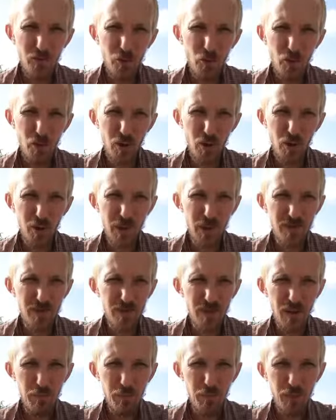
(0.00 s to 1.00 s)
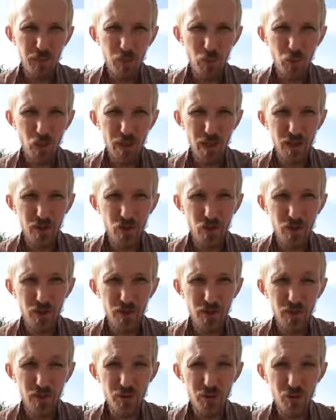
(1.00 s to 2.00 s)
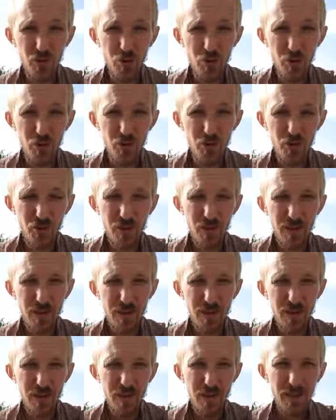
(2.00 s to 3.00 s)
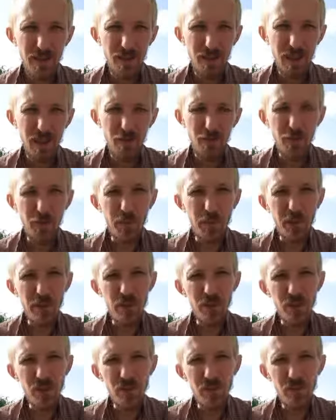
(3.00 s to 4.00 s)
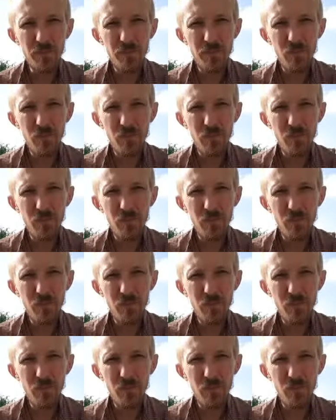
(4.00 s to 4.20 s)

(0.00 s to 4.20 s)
For example, we are going to use an affirmation